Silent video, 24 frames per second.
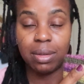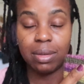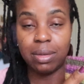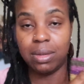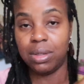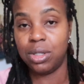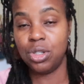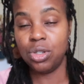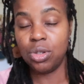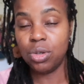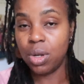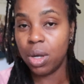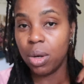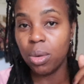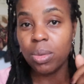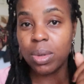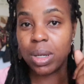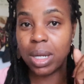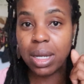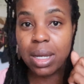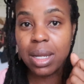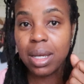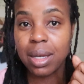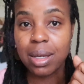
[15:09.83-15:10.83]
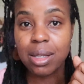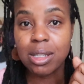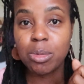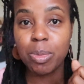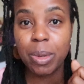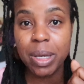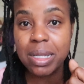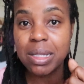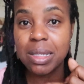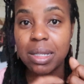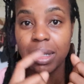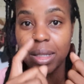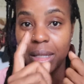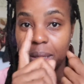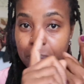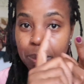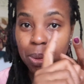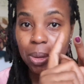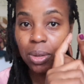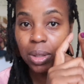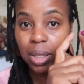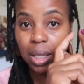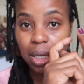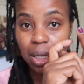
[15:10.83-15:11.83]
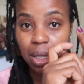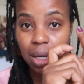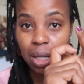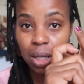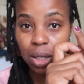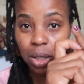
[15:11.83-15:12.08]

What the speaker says: Did you know knitting is basically pulling